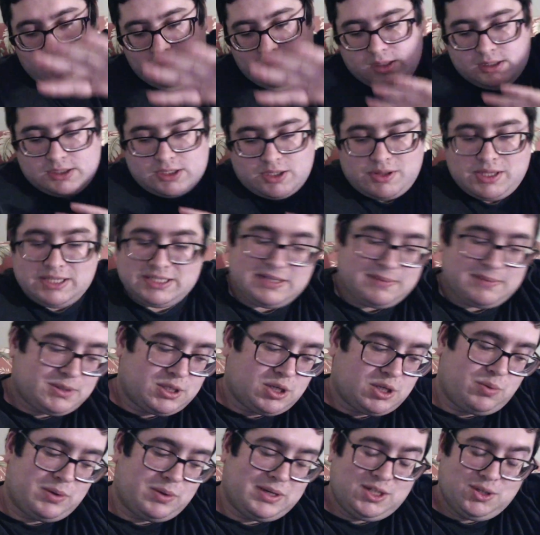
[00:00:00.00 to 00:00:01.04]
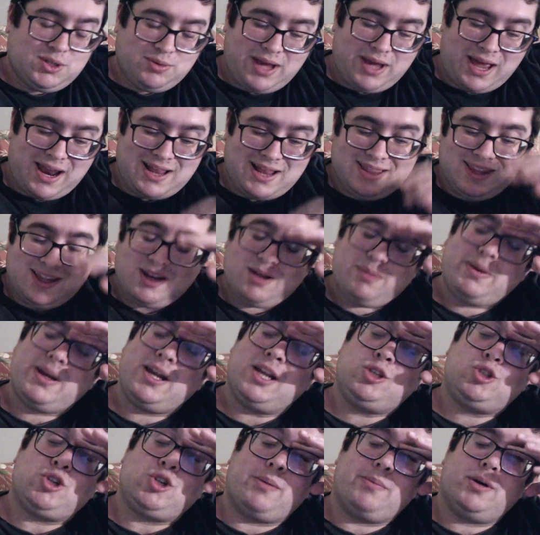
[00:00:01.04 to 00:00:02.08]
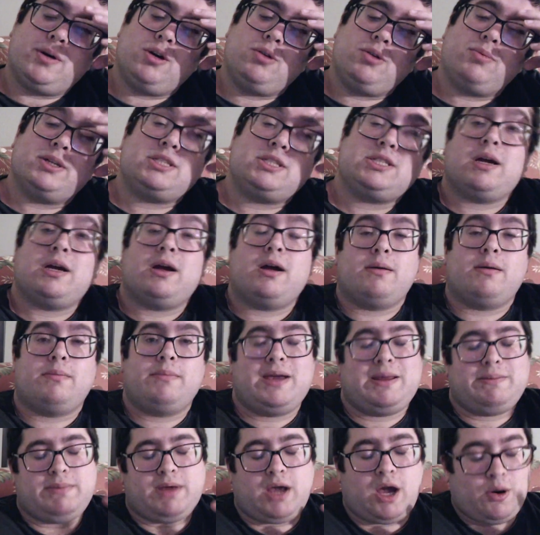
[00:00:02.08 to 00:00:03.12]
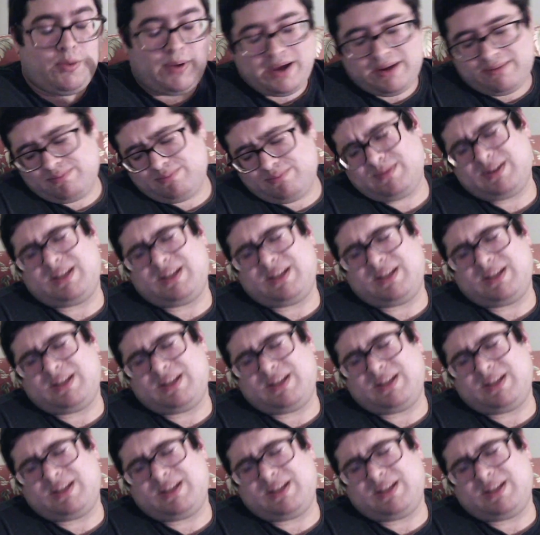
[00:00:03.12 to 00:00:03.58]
So this episode, we do get a little bit of drama, which, I mean, oh wait,